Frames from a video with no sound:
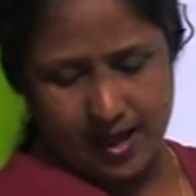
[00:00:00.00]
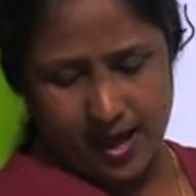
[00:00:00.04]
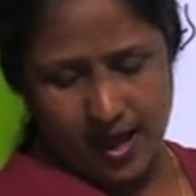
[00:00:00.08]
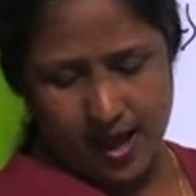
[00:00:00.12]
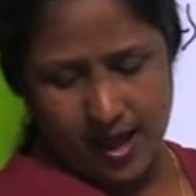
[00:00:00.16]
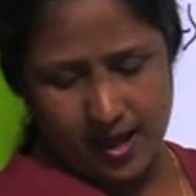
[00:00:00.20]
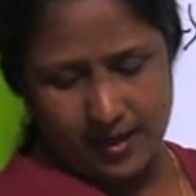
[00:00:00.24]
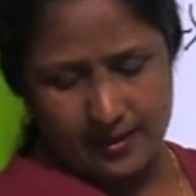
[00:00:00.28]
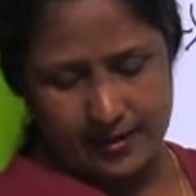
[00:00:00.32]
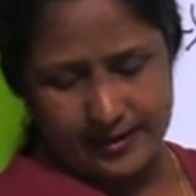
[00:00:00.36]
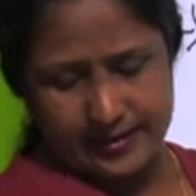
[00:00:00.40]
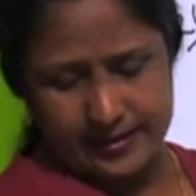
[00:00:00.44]

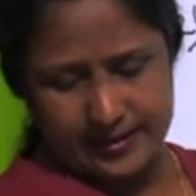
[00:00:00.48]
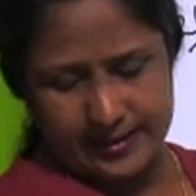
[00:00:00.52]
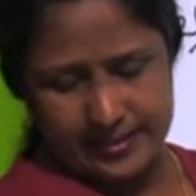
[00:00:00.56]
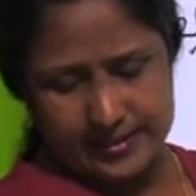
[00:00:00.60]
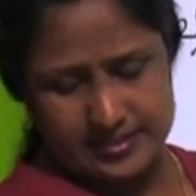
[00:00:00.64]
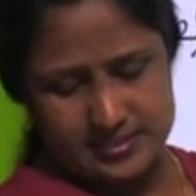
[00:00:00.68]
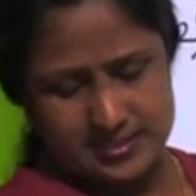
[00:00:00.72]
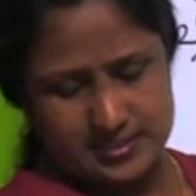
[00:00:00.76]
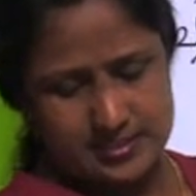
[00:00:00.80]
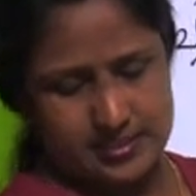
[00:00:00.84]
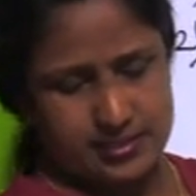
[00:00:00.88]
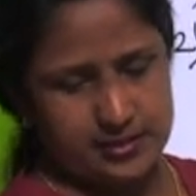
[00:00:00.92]
r and
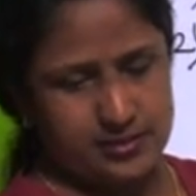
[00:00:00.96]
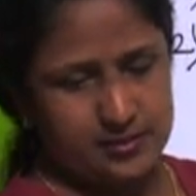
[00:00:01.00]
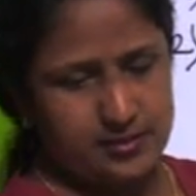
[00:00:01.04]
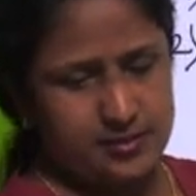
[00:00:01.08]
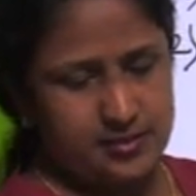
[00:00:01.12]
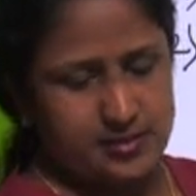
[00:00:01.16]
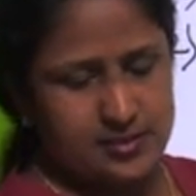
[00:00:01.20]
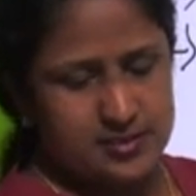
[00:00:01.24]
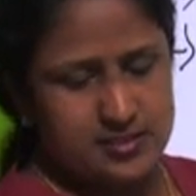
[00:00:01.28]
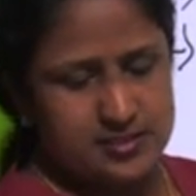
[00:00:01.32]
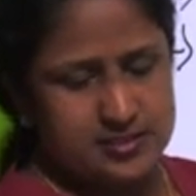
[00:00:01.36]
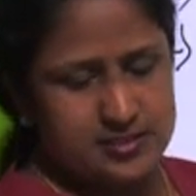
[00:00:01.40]
st.
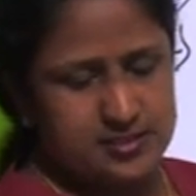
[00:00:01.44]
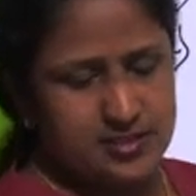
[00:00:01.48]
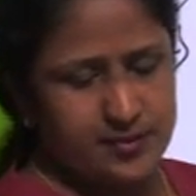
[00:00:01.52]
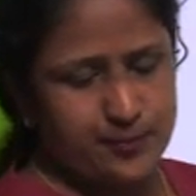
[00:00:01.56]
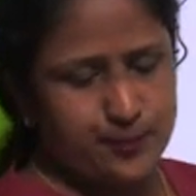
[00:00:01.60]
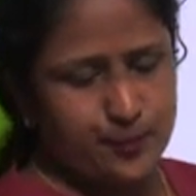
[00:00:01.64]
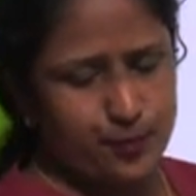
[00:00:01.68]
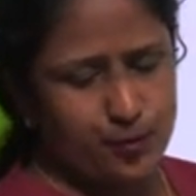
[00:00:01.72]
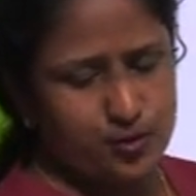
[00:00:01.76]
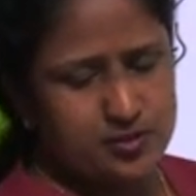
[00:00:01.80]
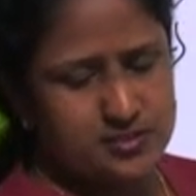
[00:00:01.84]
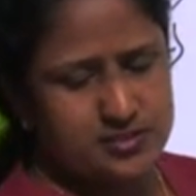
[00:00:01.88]

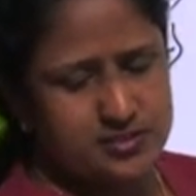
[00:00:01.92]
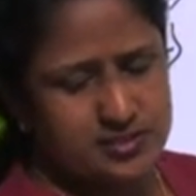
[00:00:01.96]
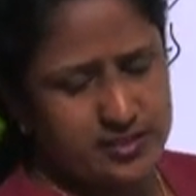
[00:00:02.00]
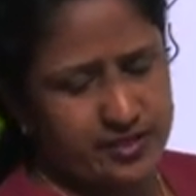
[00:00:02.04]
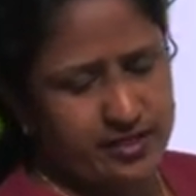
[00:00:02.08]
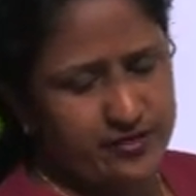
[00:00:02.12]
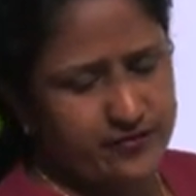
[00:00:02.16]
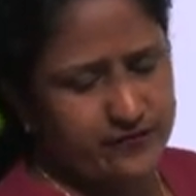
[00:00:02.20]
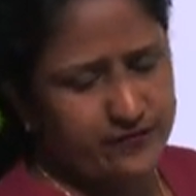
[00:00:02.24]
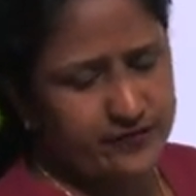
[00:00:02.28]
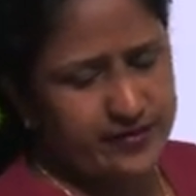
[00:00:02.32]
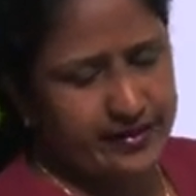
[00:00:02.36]
Suppose
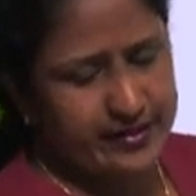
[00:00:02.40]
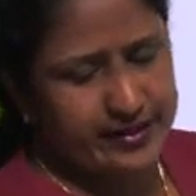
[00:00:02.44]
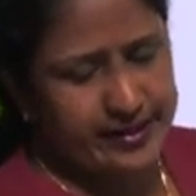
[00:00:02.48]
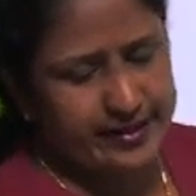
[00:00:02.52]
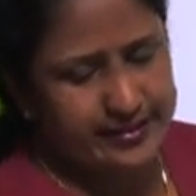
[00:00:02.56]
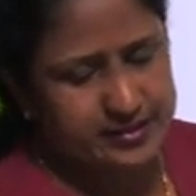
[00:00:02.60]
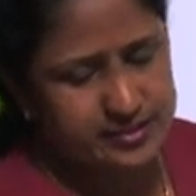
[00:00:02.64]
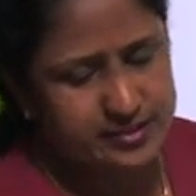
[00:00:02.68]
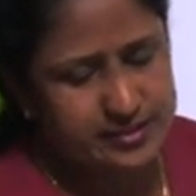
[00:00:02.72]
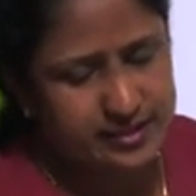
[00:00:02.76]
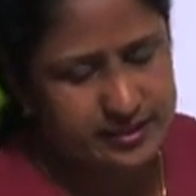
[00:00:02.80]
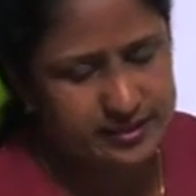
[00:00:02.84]
if an
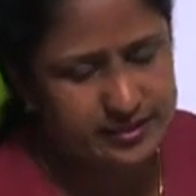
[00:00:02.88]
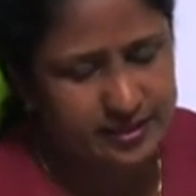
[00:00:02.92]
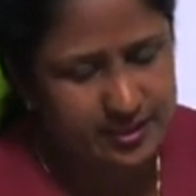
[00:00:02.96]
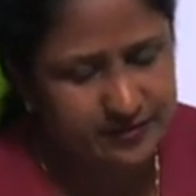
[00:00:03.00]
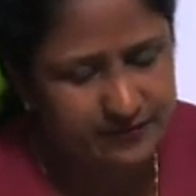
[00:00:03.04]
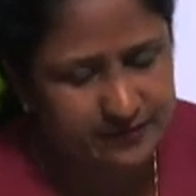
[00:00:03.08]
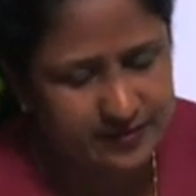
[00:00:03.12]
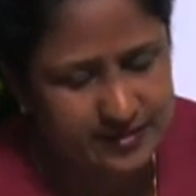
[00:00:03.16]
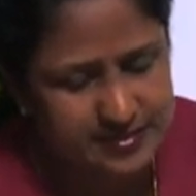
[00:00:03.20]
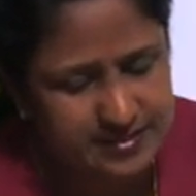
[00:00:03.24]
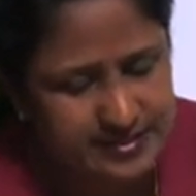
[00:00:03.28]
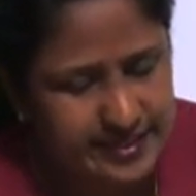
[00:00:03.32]
adjective
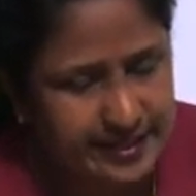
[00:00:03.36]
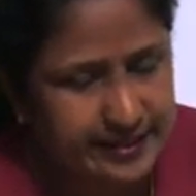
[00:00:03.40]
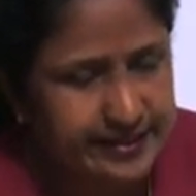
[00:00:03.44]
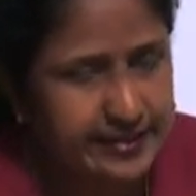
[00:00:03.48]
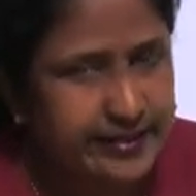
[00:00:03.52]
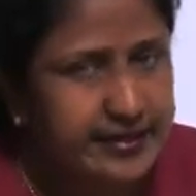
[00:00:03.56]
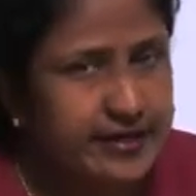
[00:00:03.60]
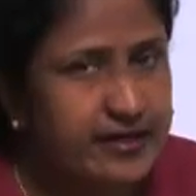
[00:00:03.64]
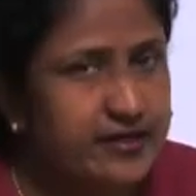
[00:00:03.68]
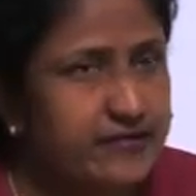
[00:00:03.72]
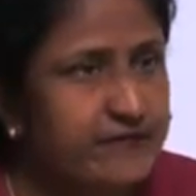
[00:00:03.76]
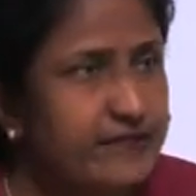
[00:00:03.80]
is
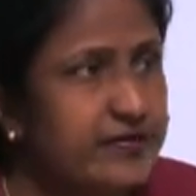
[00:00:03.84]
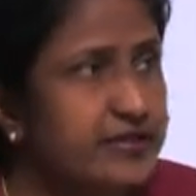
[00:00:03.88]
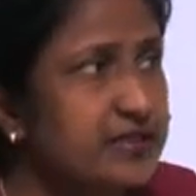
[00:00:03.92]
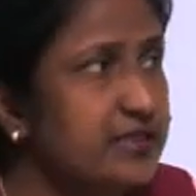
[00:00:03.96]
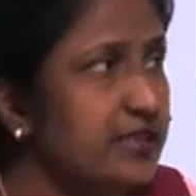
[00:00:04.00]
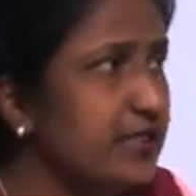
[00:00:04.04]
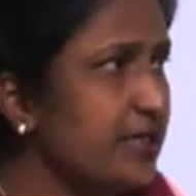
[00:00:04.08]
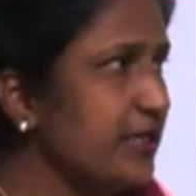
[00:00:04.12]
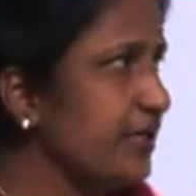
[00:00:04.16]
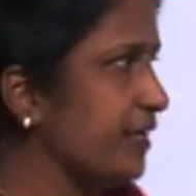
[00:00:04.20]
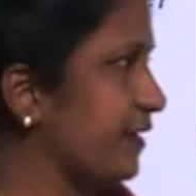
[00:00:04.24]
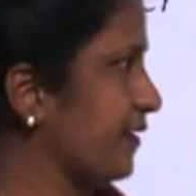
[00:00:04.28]
ending with
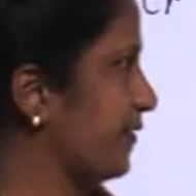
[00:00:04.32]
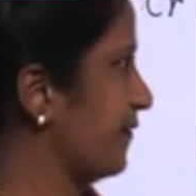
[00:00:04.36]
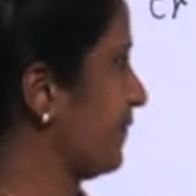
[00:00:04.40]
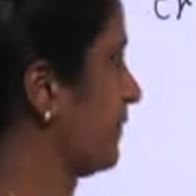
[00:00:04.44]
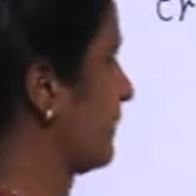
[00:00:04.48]
e,